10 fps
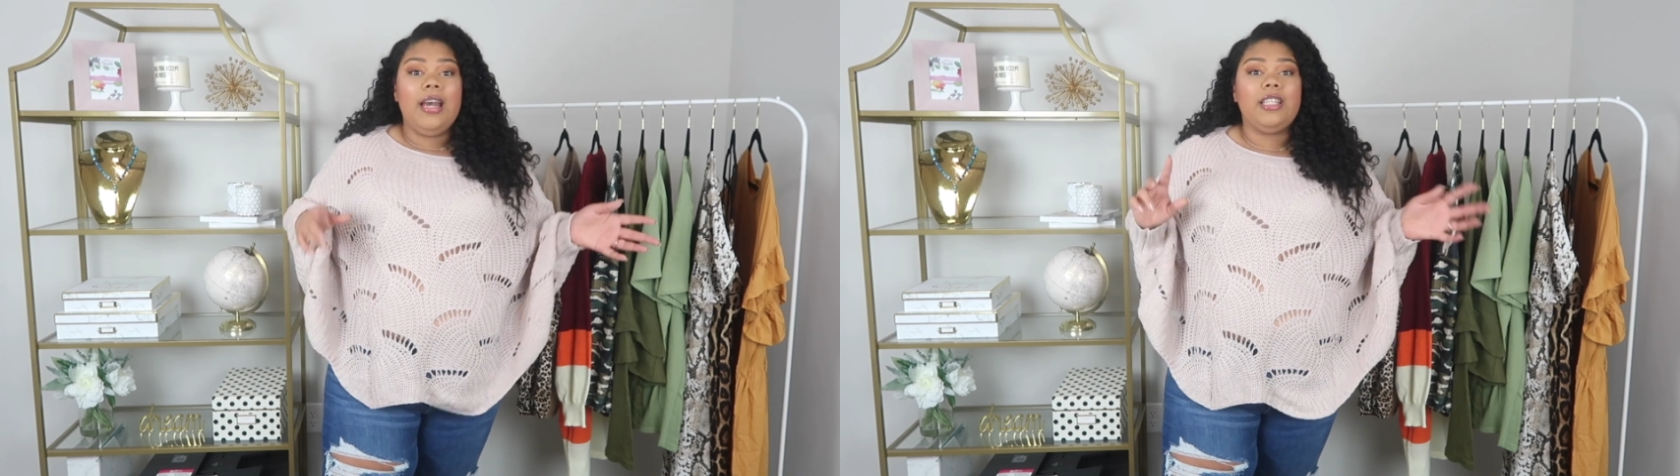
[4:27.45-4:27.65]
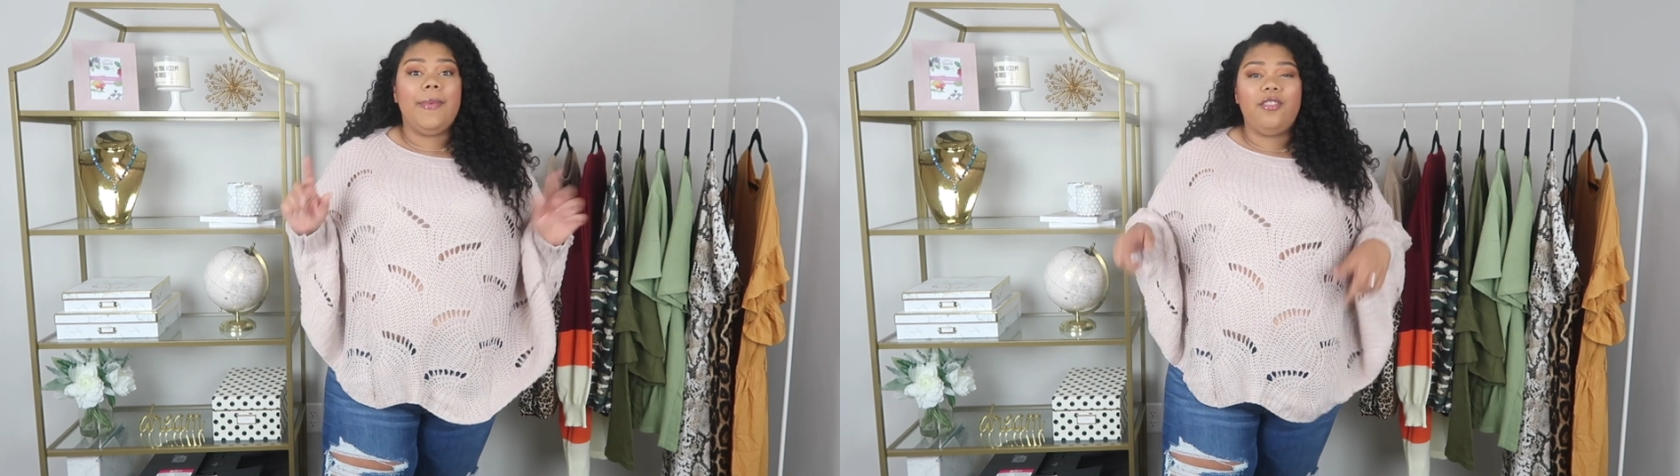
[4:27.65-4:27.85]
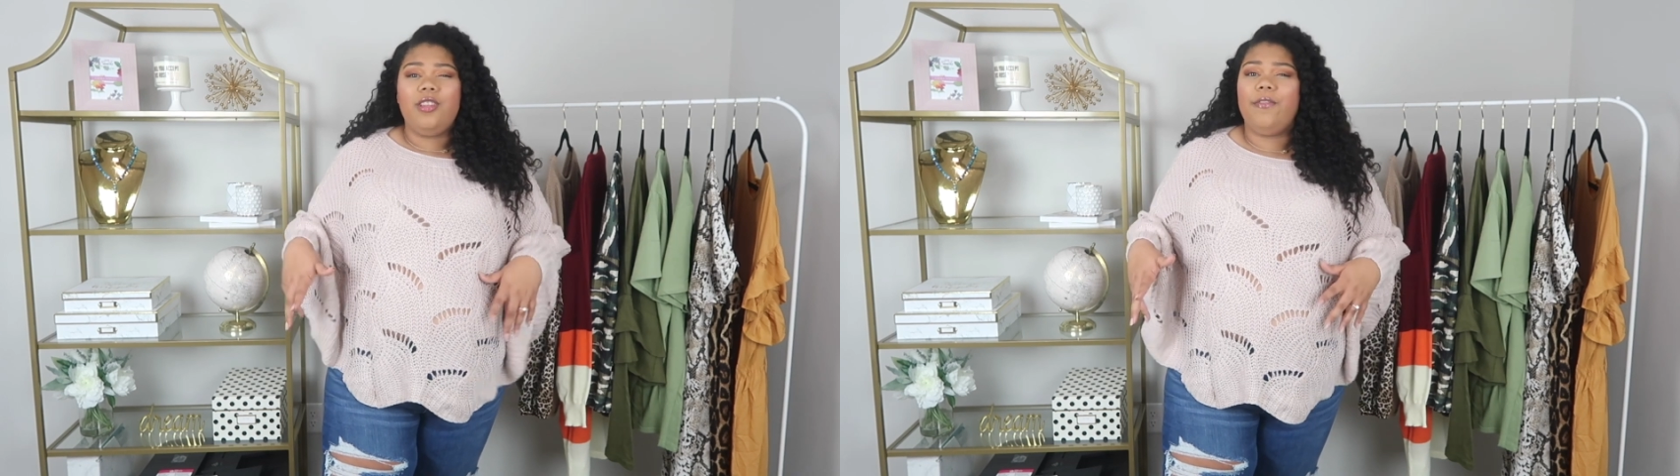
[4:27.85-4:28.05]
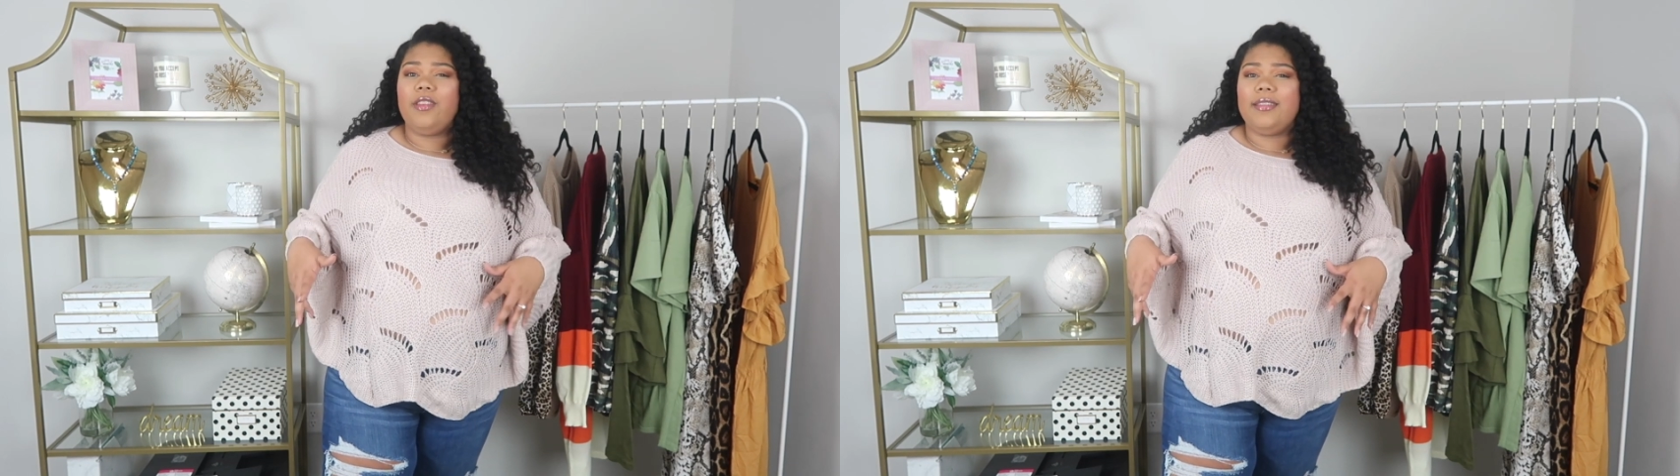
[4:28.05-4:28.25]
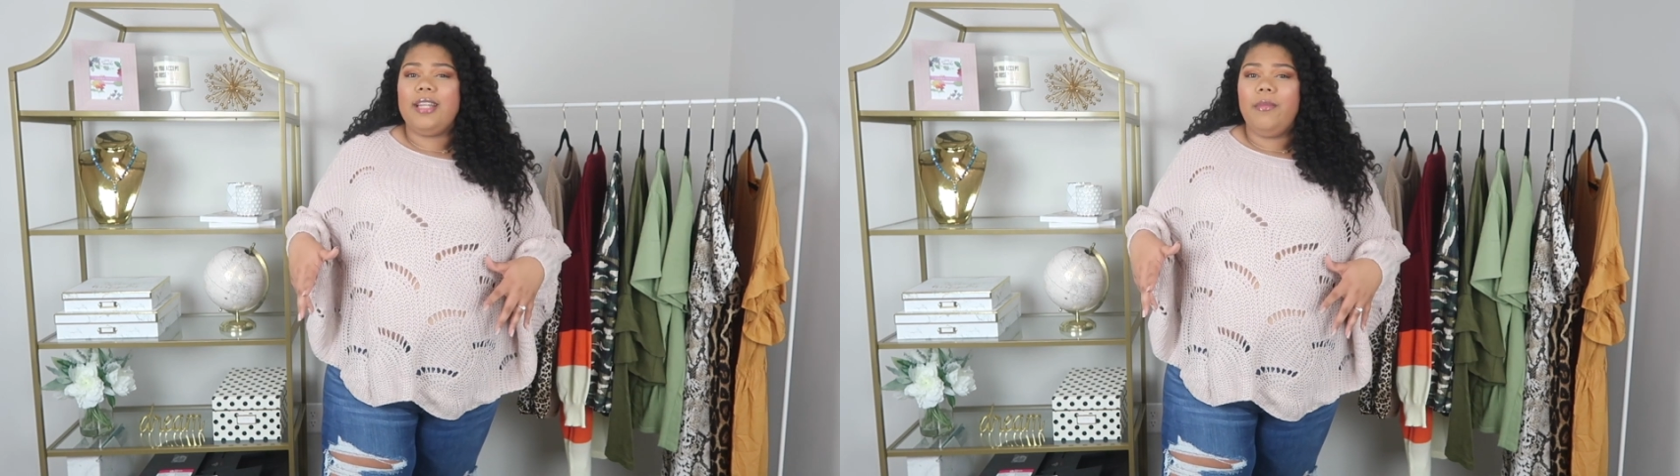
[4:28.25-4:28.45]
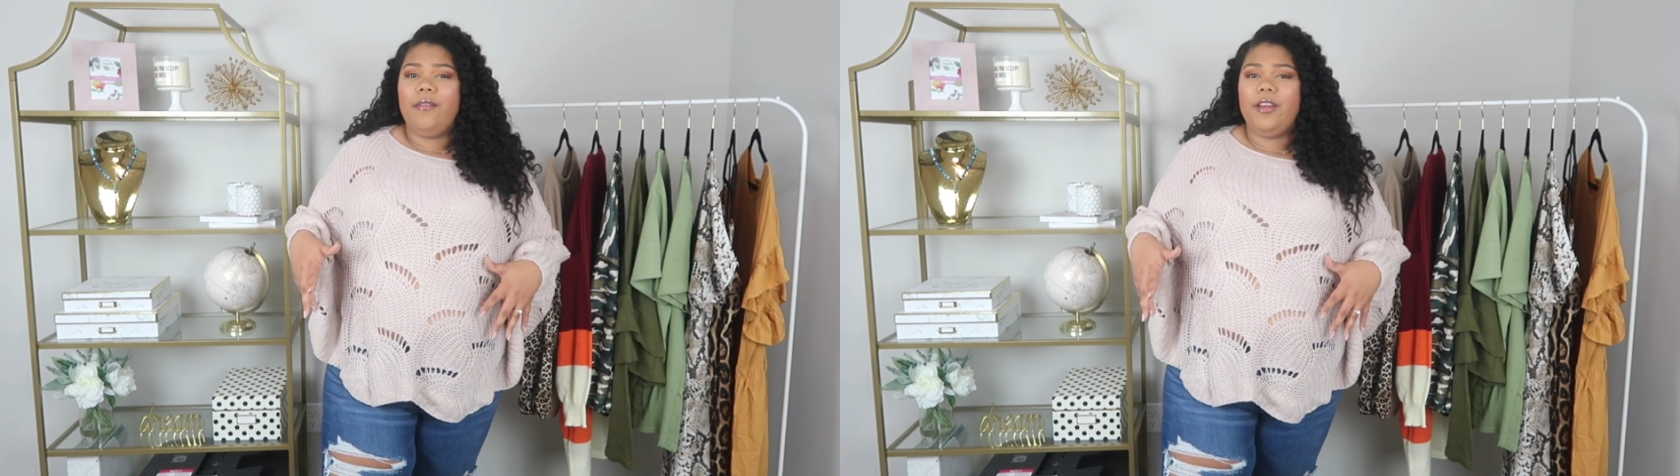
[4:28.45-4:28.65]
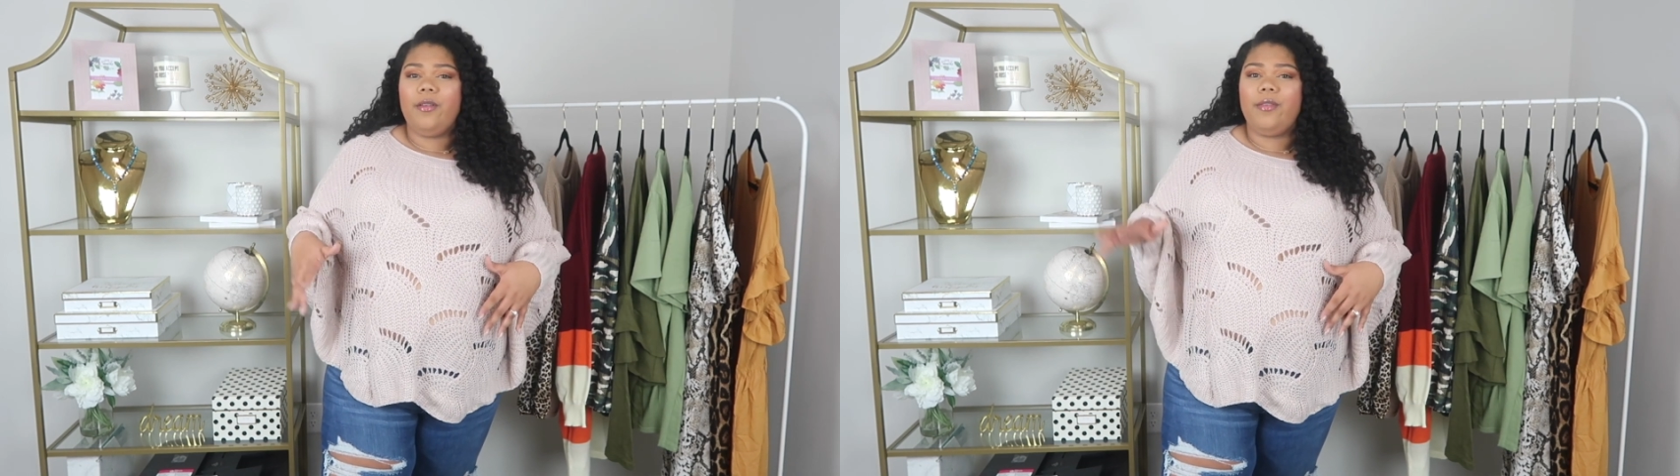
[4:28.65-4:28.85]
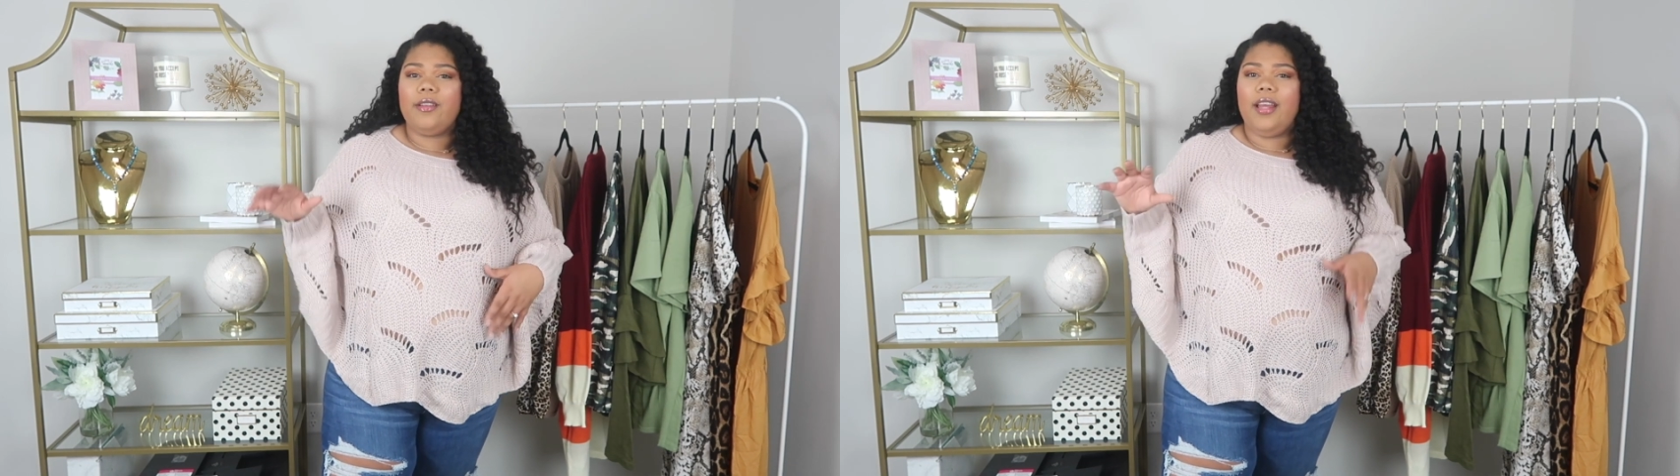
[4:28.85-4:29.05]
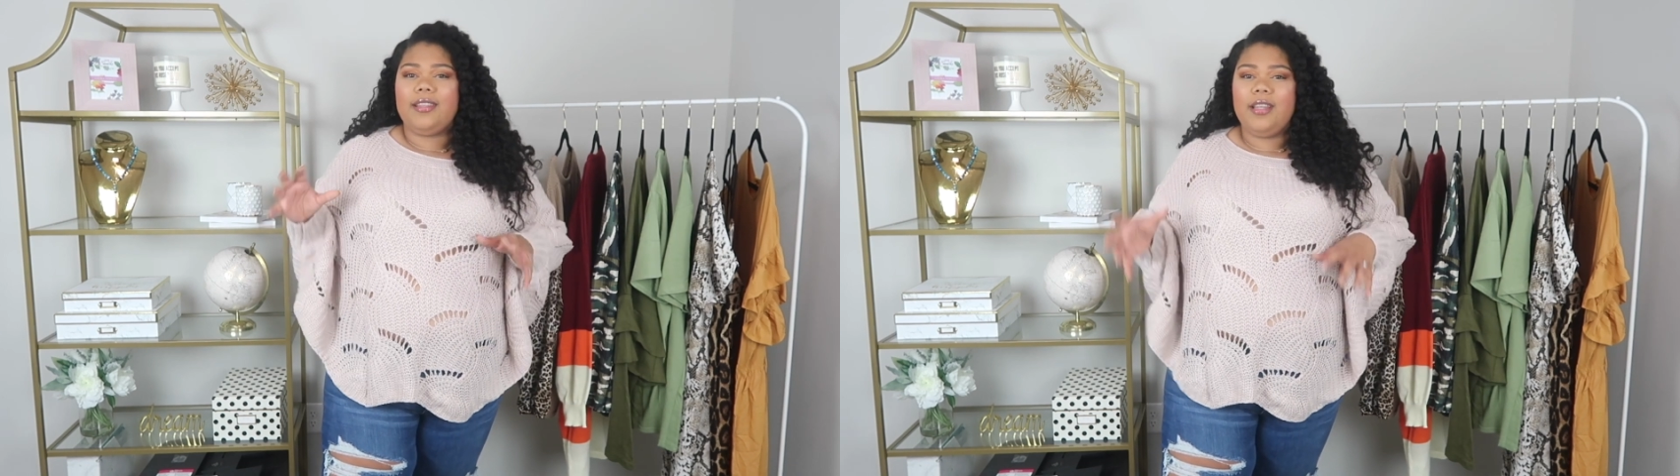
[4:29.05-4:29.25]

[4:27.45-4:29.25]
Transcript: especially for this time of year where like